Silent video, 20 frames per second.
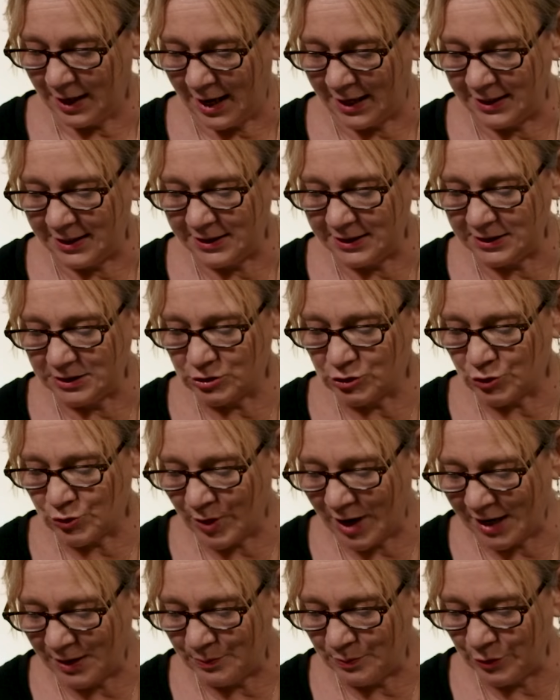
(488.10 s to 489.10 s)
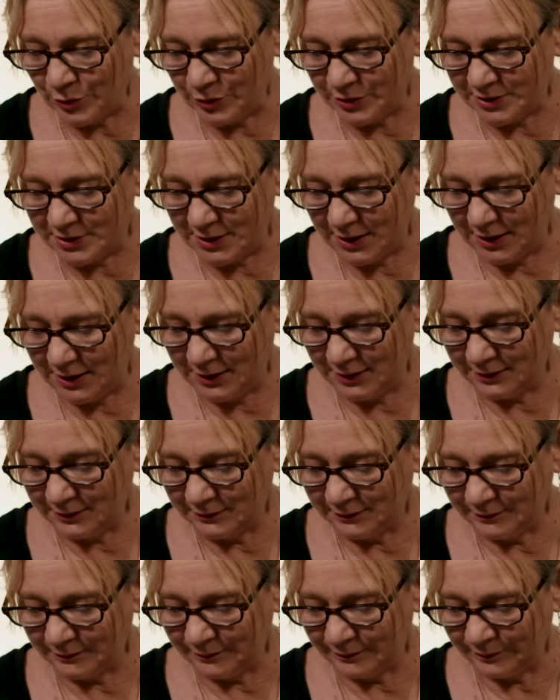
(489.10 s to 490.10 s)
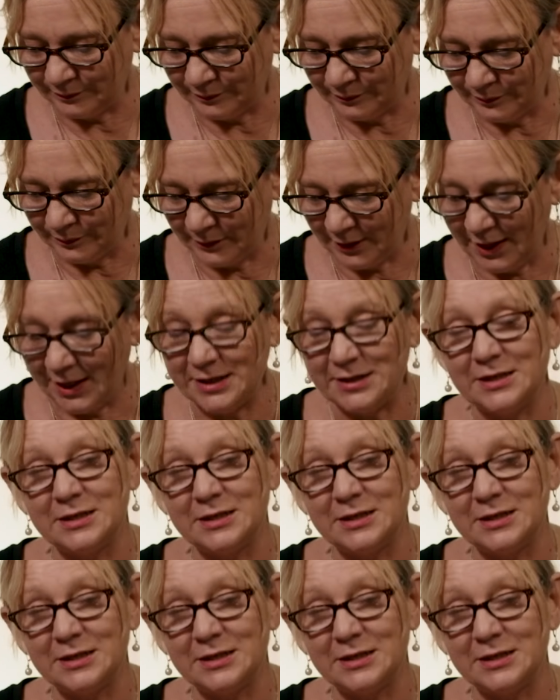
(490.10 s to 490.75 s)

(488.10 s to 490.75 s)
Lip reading: And in his great mercy, he